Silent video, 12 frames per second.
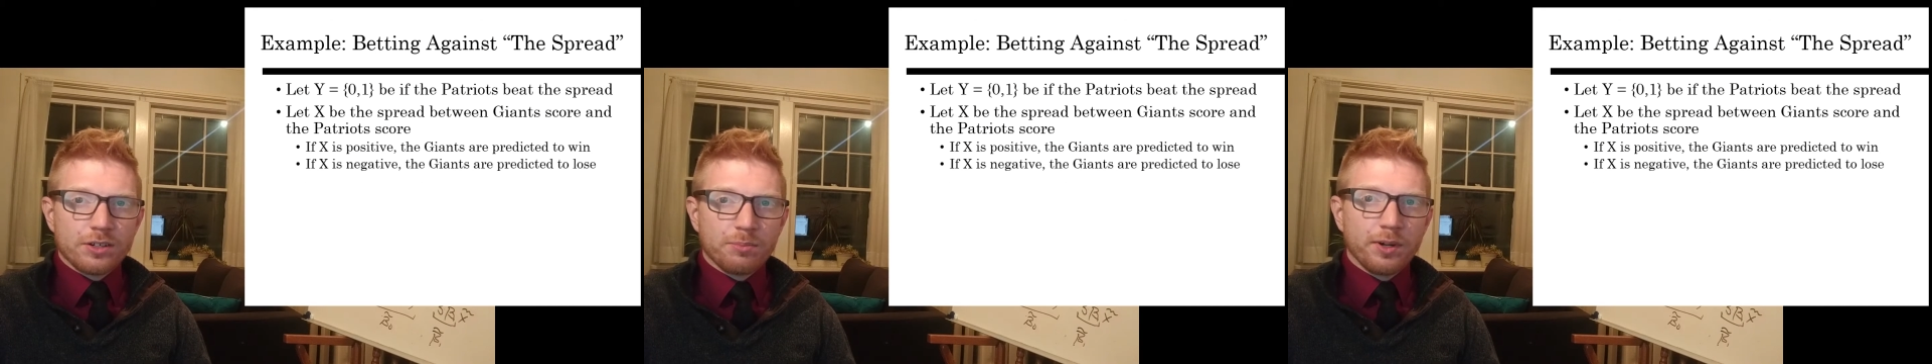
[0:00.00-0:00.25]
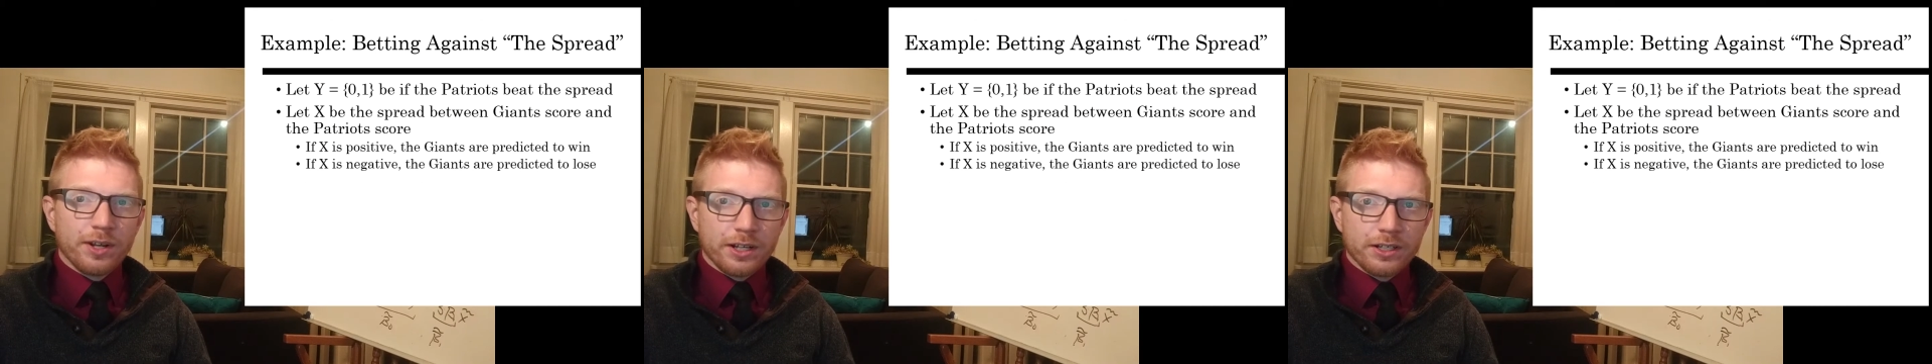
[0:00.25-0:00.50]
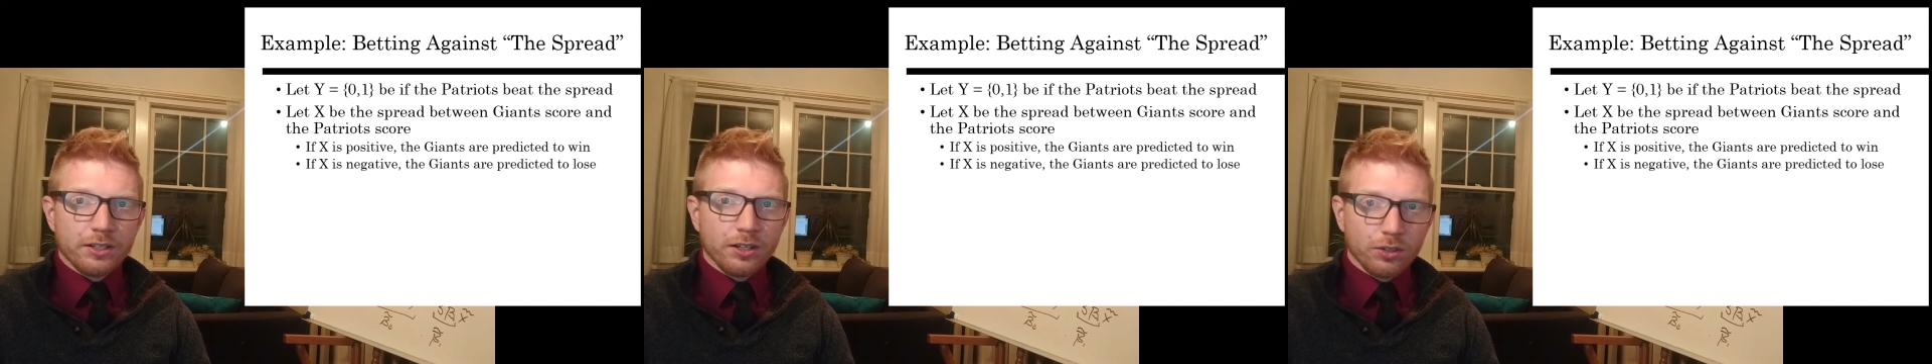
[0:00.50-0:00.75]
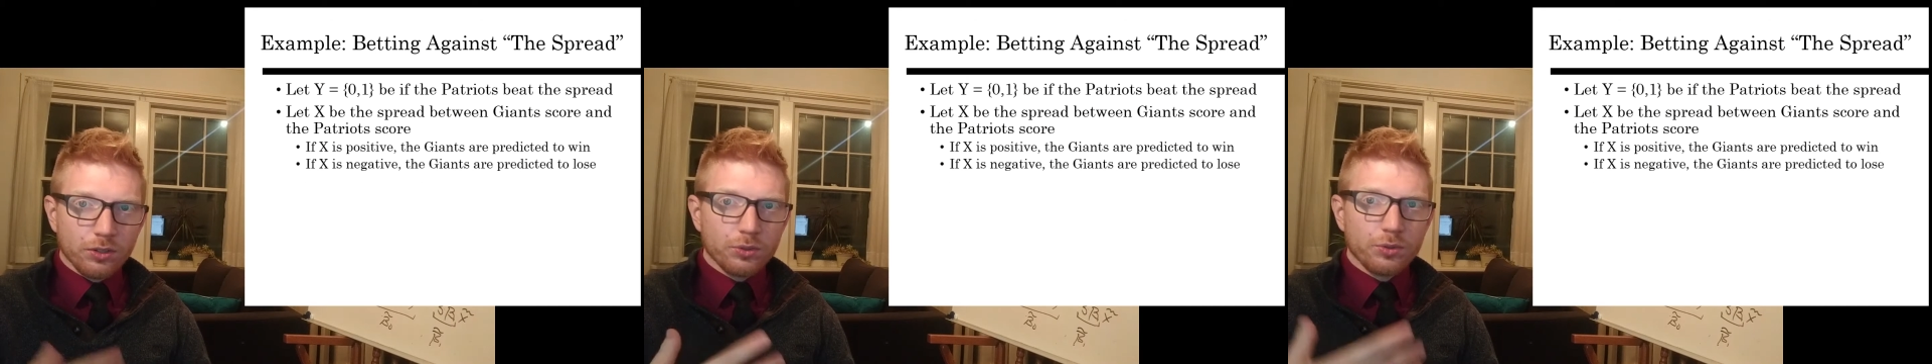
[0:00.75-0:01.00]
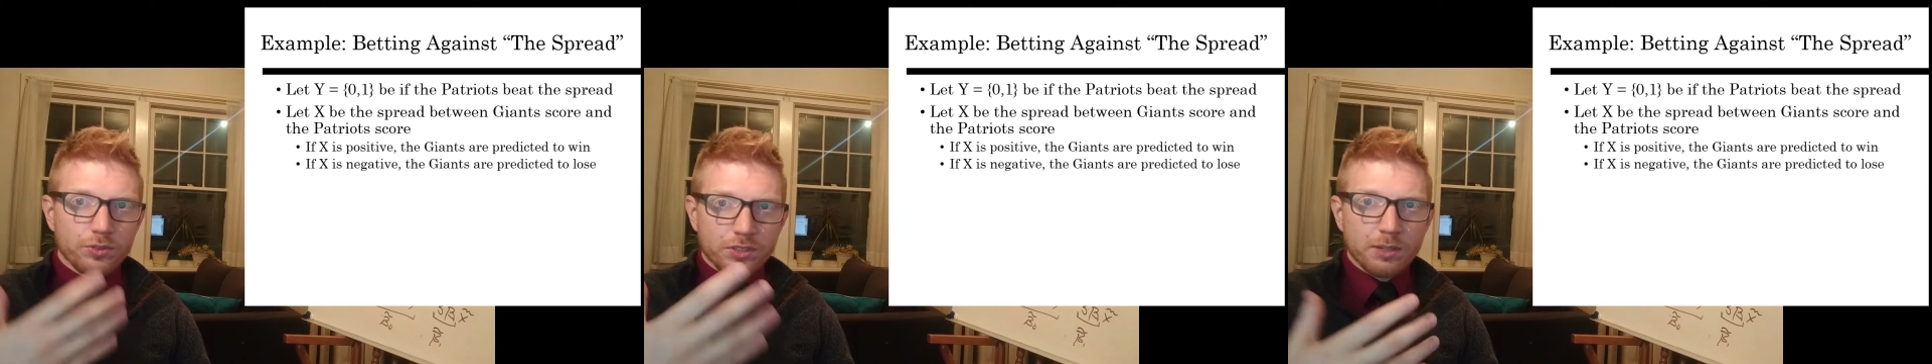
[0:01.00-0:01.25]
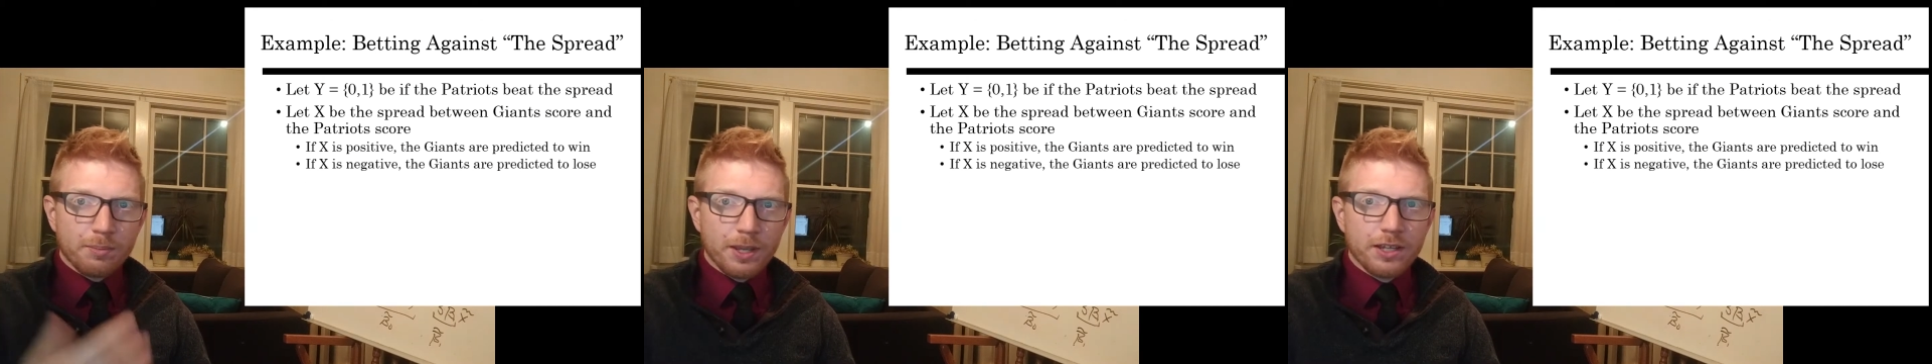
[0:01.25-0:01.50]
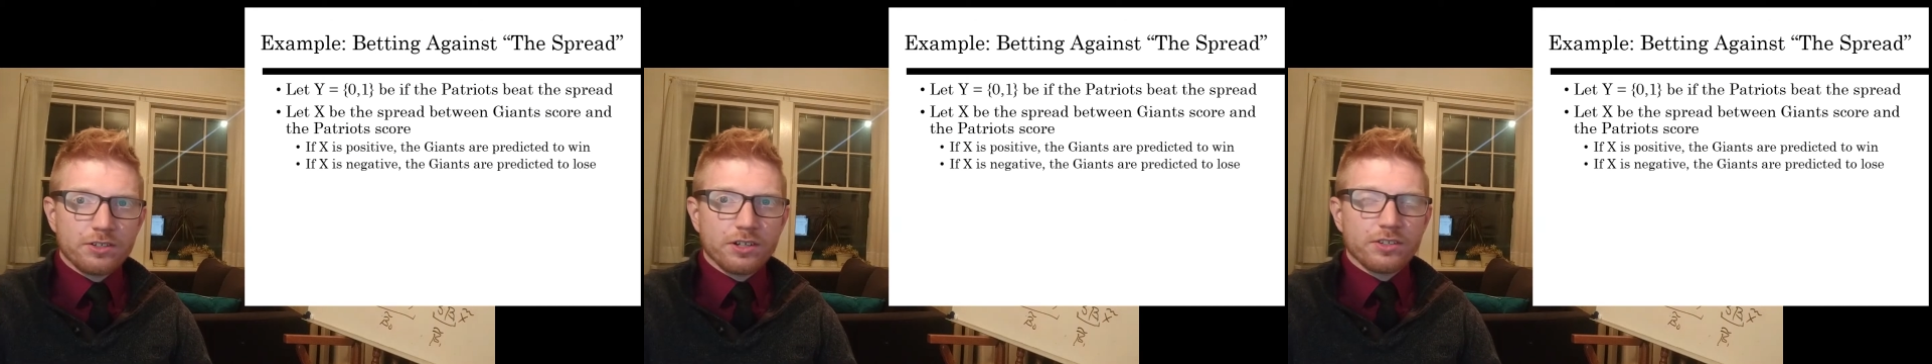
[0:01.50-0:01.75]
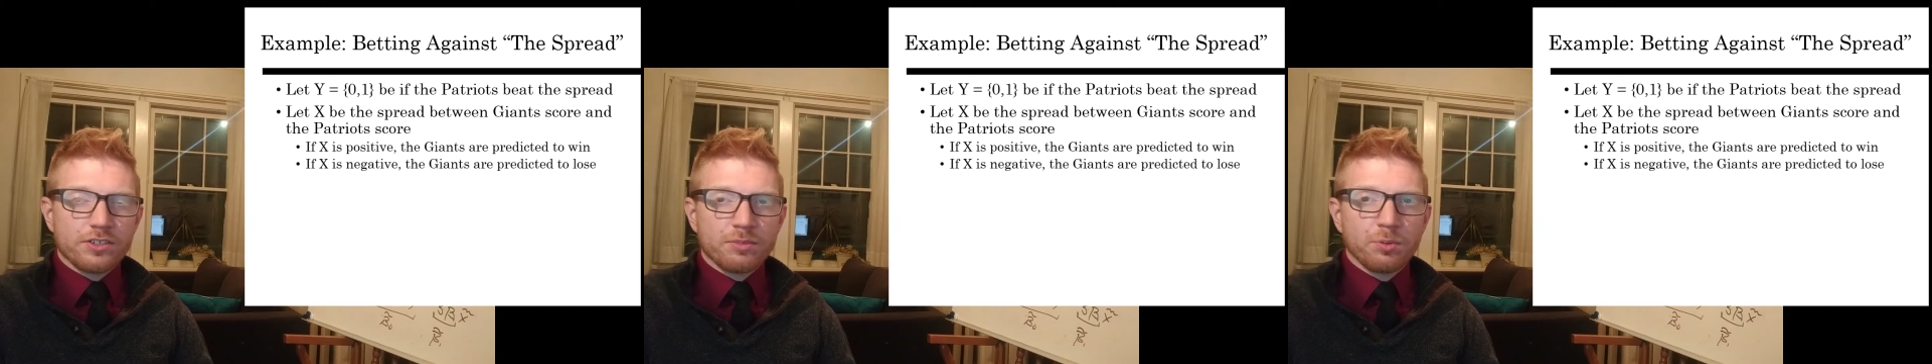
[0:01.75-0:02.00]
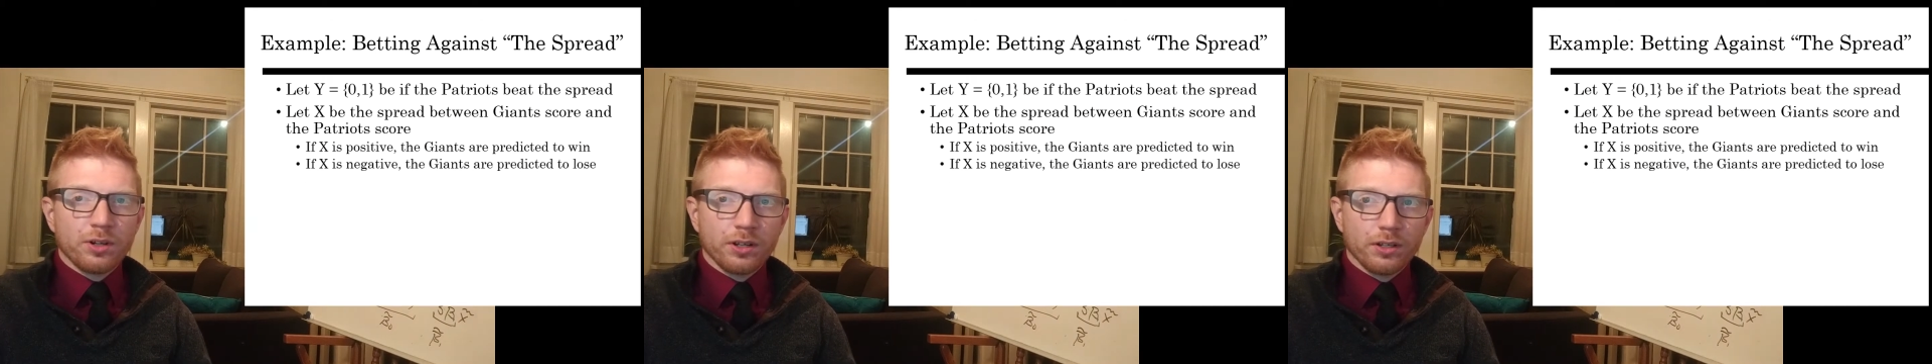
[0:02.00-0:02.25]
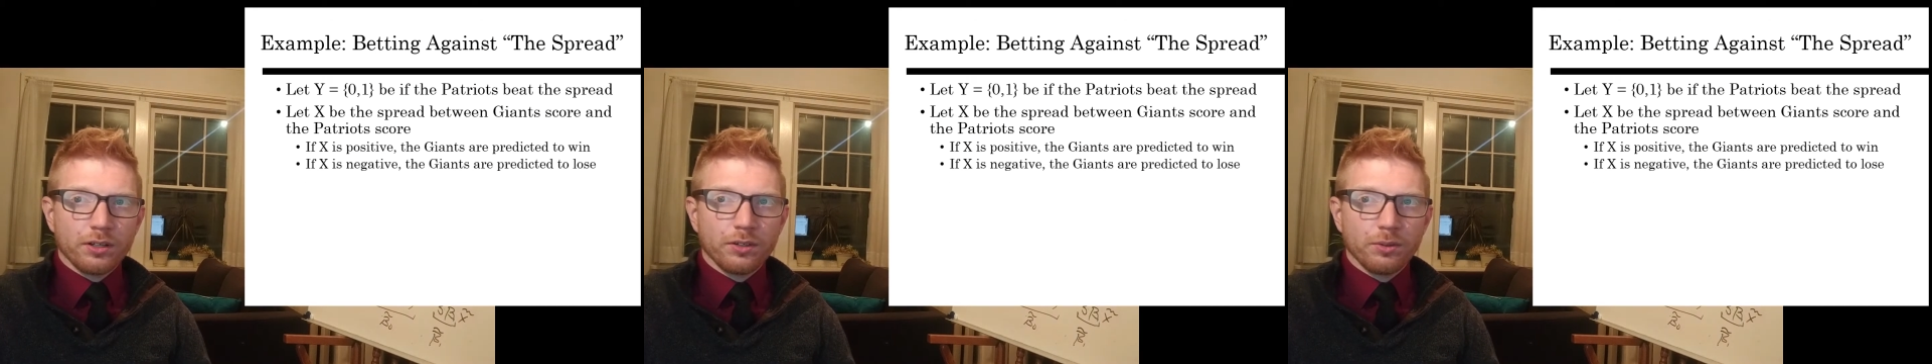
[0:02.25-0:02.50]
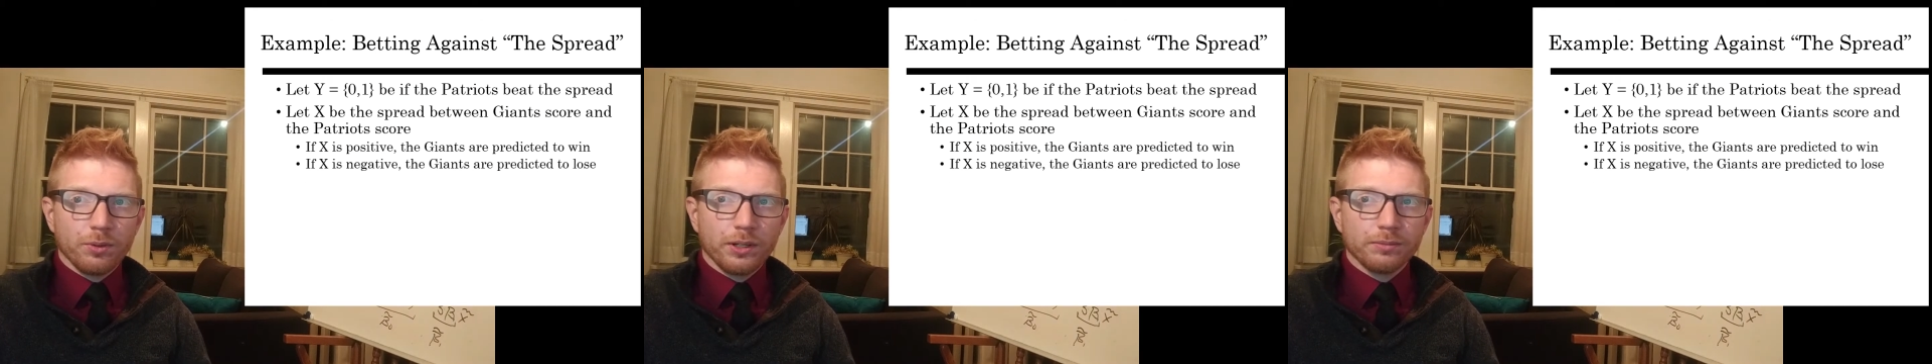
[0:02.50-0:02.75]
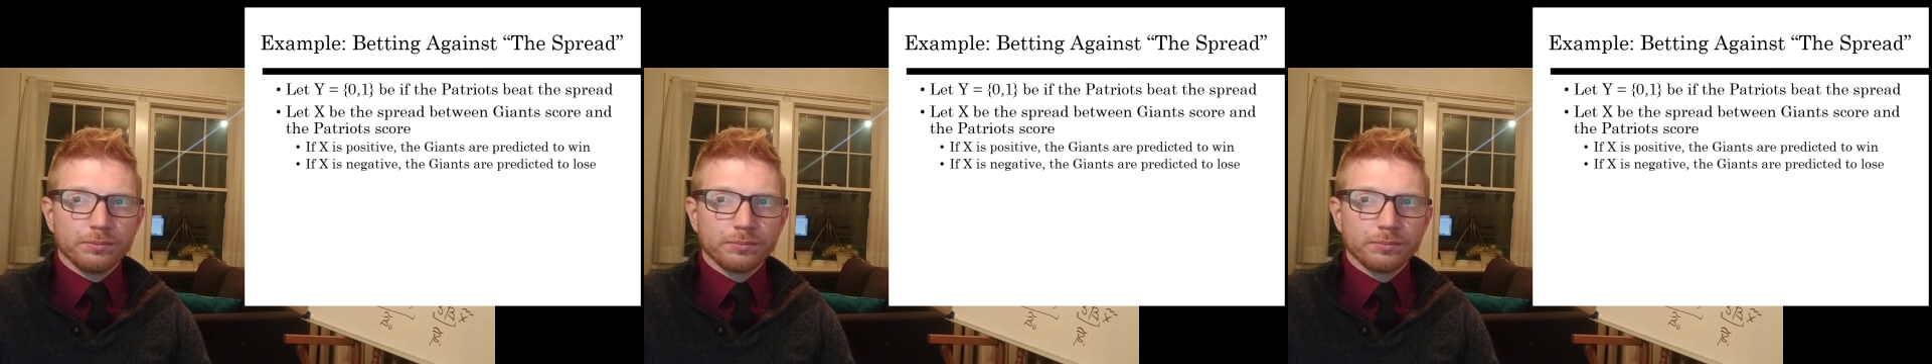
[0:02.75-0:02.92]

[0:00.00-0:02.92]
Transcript: are predicted to lose and the Patriots are predicted to win.